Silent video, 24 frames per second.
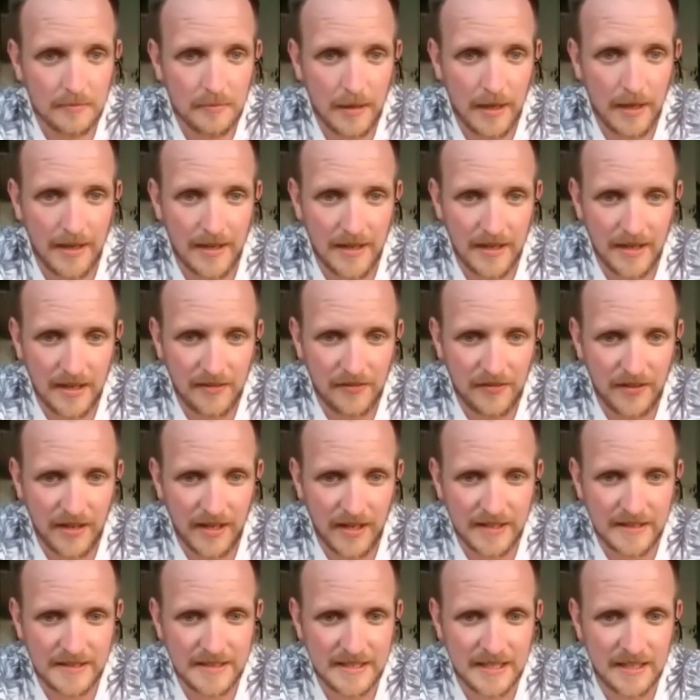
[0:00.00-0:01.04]

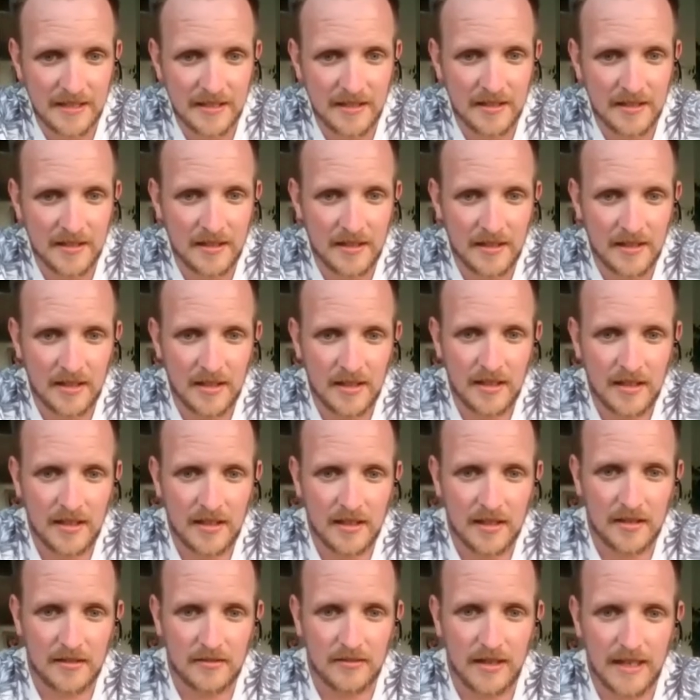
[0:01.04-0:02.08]
Perfect.
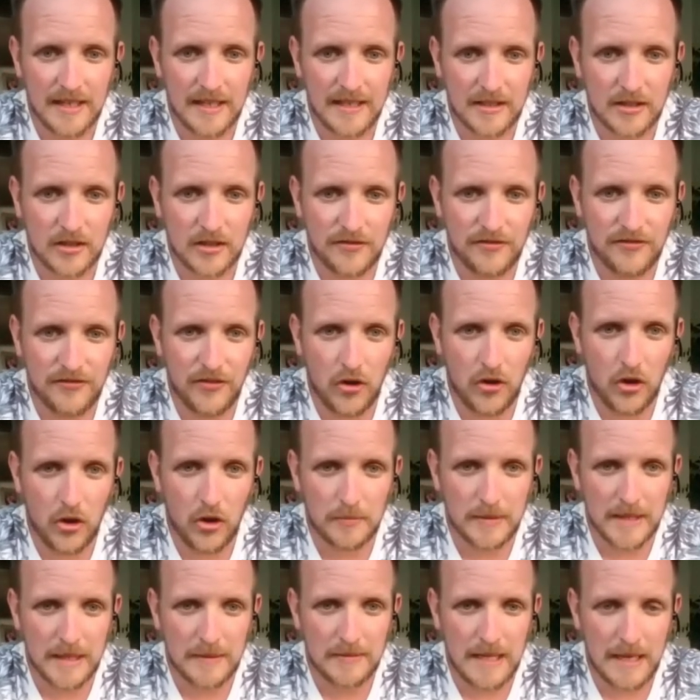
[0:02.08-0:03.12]
Really good
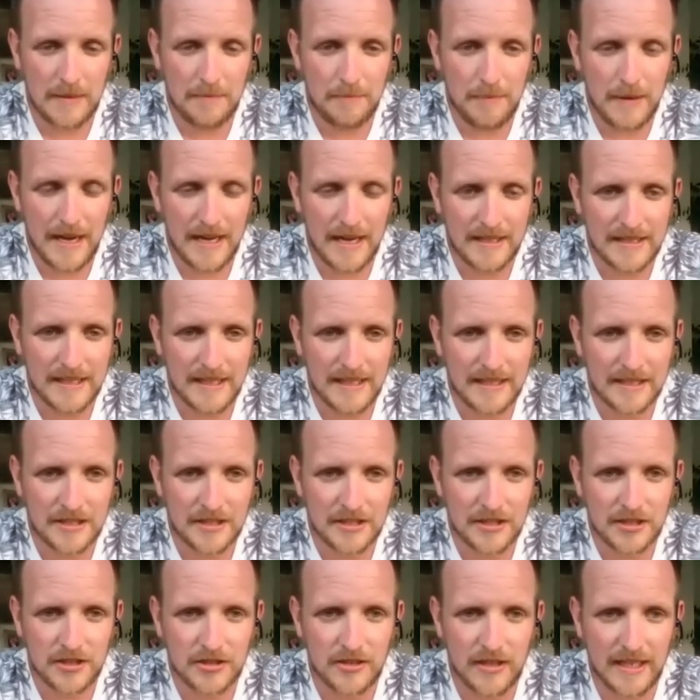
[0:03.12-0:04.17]
form, keeping that back nice
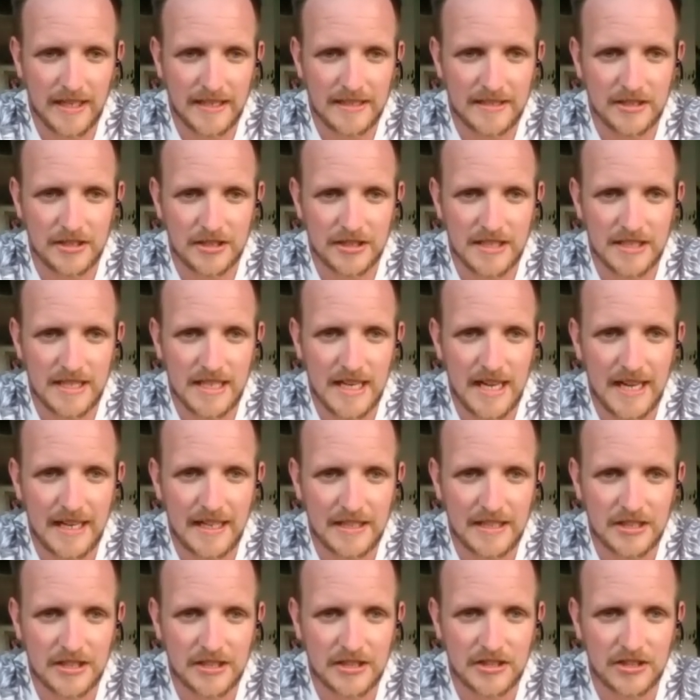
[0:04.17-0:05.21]
and straight, just
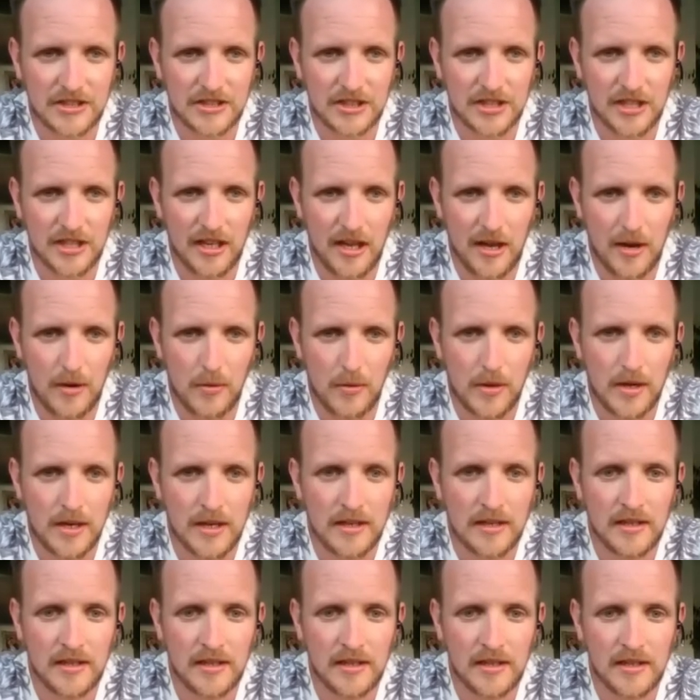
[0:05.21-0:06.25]
nice and slow.
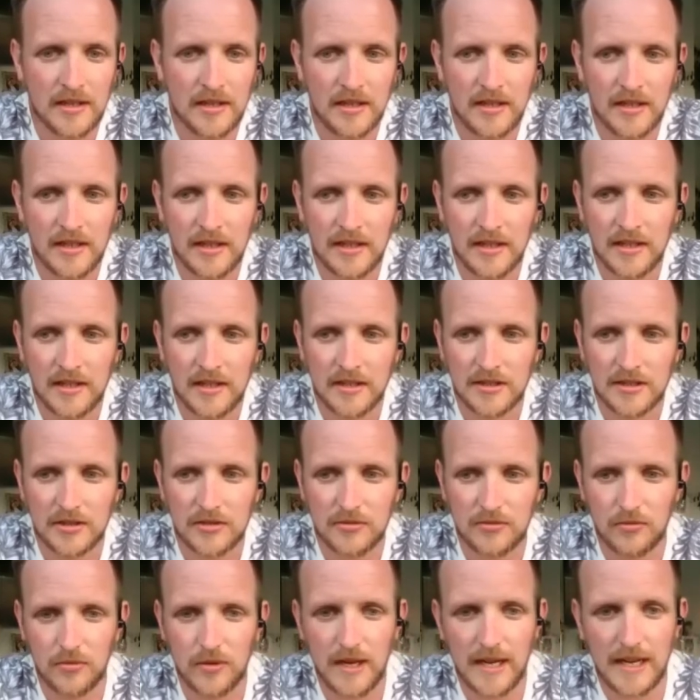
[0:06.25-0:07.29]

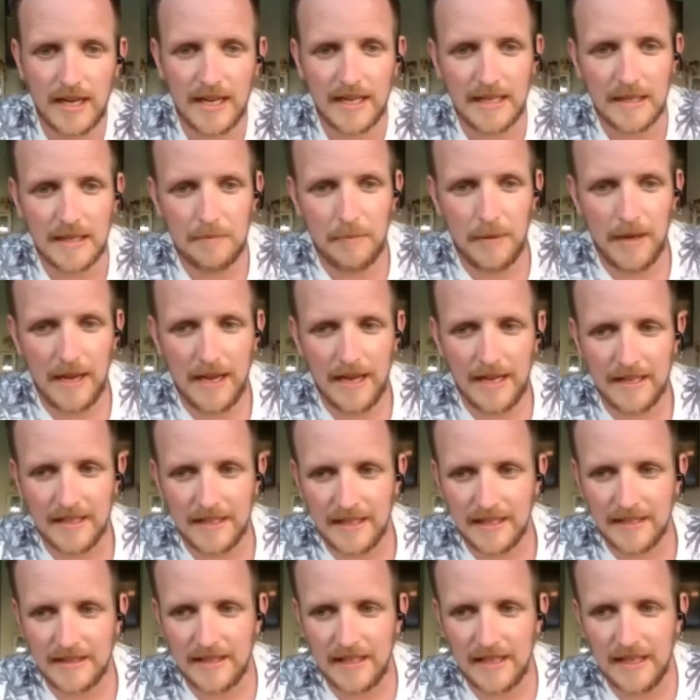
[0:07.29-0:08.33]
Really
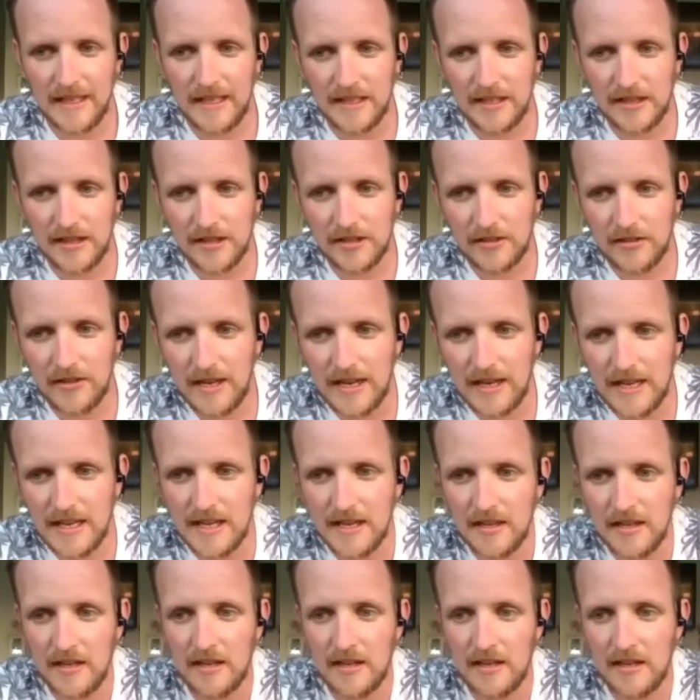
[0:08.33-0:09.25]
bend it there. 3,